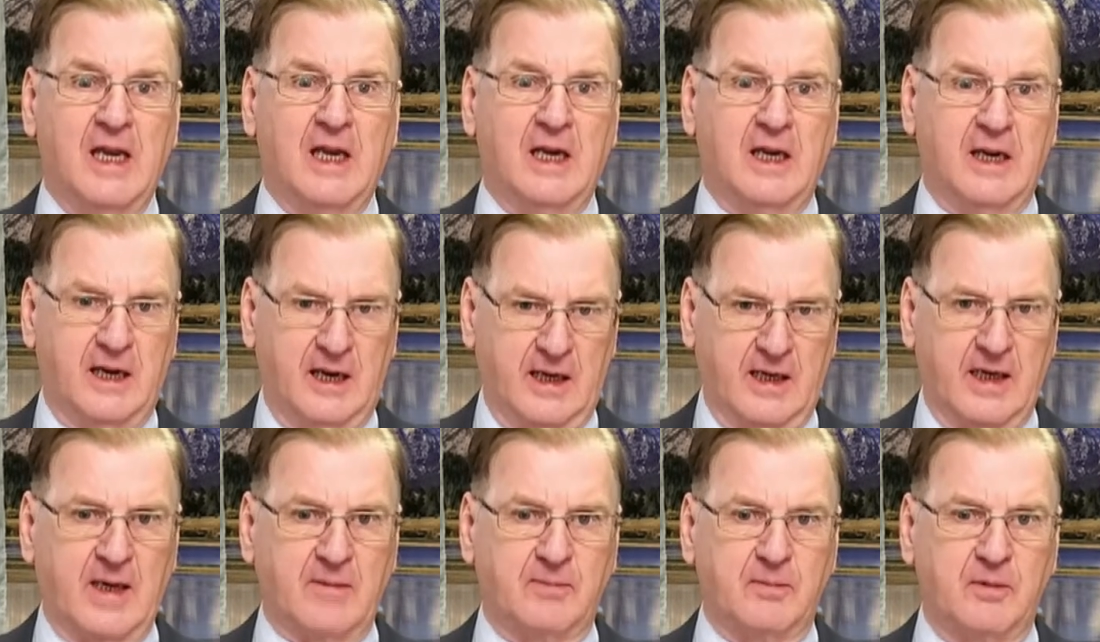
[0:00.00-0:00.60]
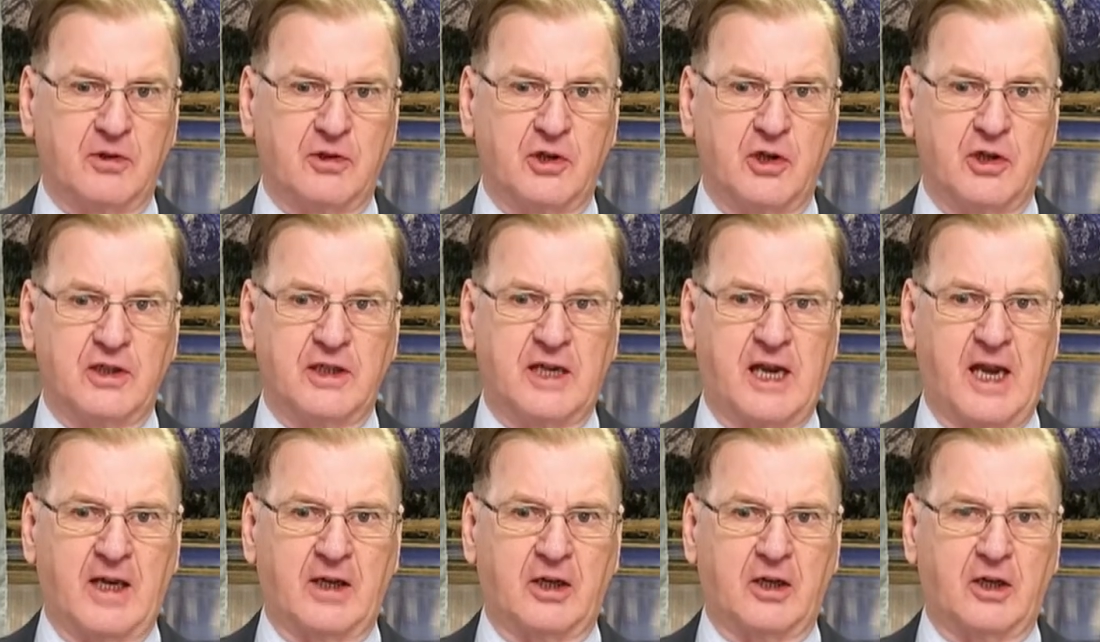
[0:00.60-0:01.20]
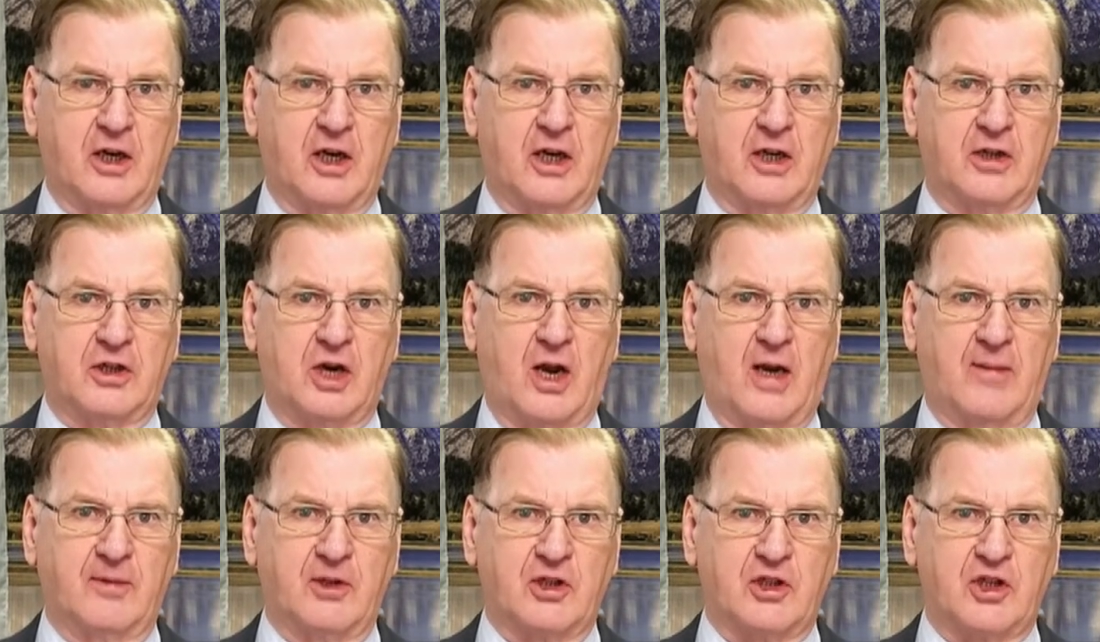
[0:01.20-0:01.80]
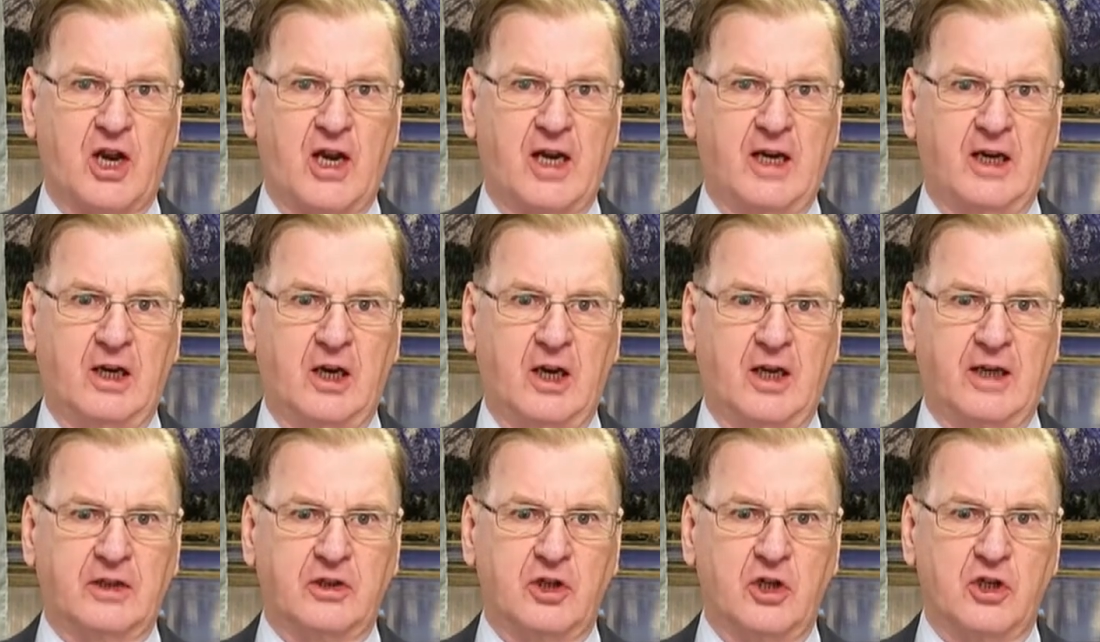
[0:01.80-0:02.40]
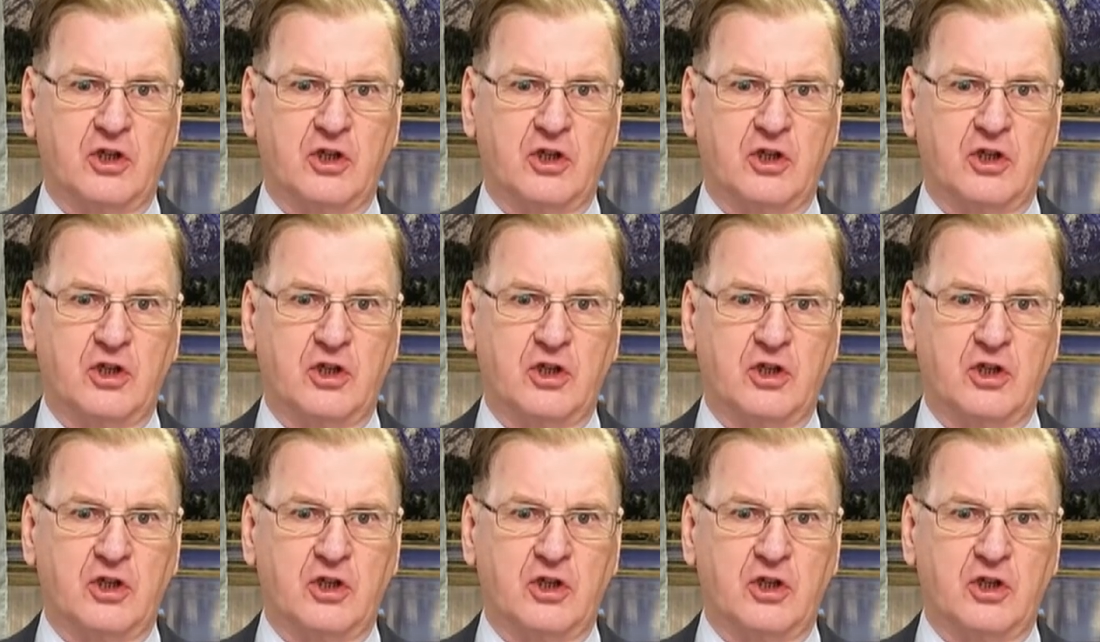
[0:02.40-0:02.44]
In Edmonton, Canada, Thomas Likness,